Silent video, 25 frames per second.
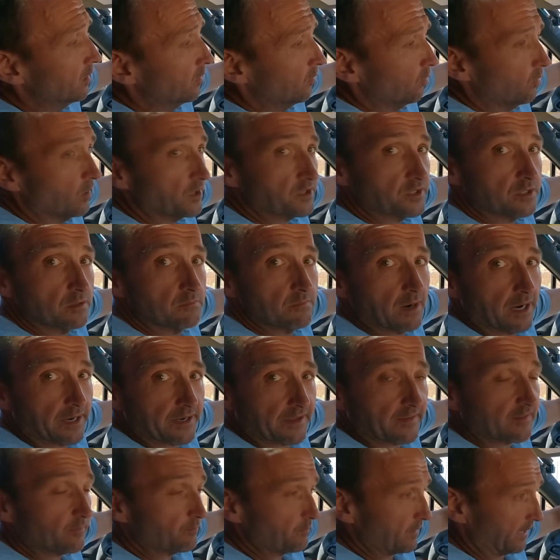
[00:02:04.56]
what you might
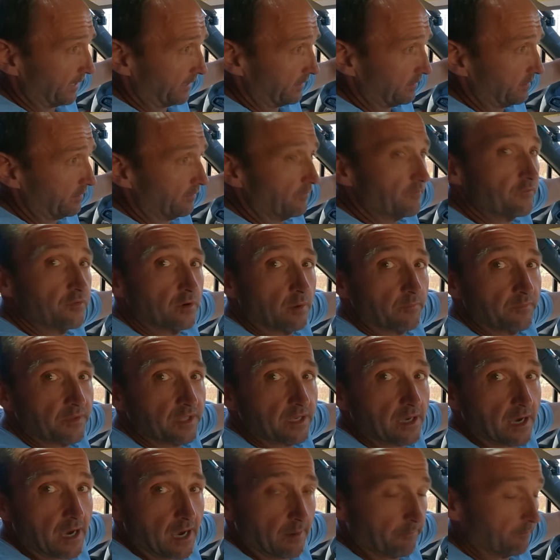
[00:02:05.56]
expect from the
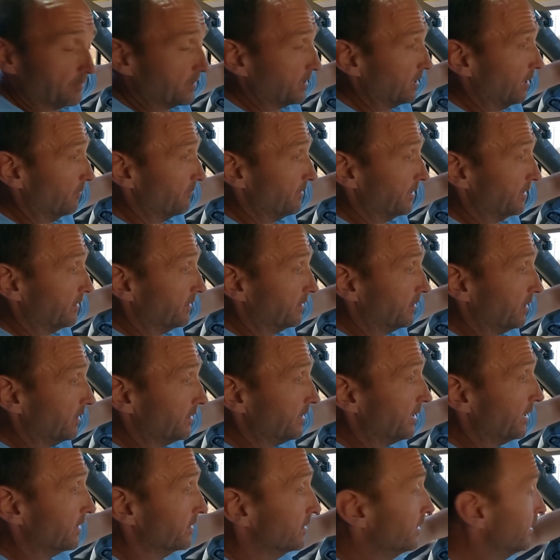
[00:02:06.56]
upcoming
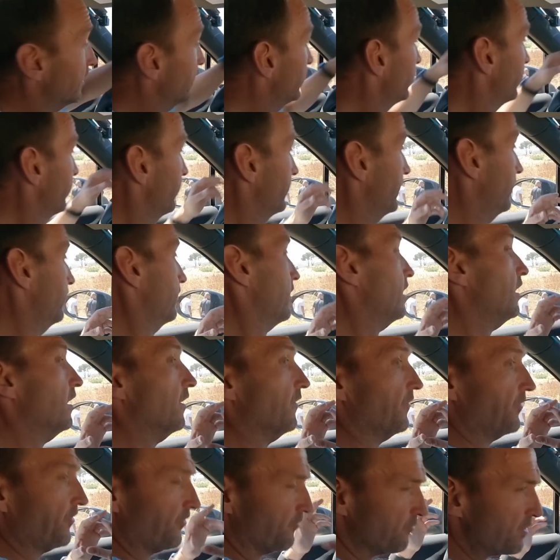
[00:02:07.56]
Cayenne. There are
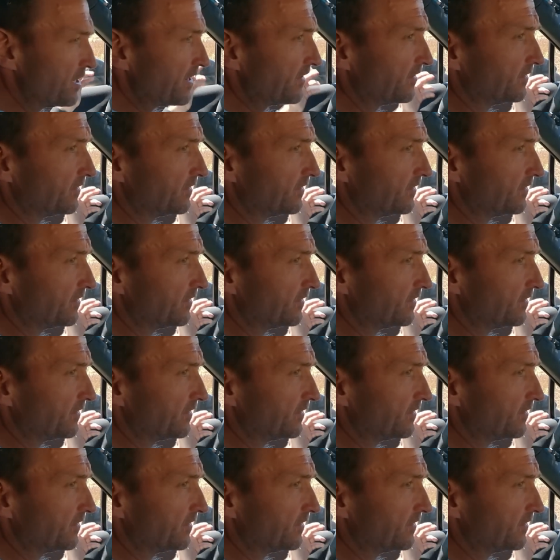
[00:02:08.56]
3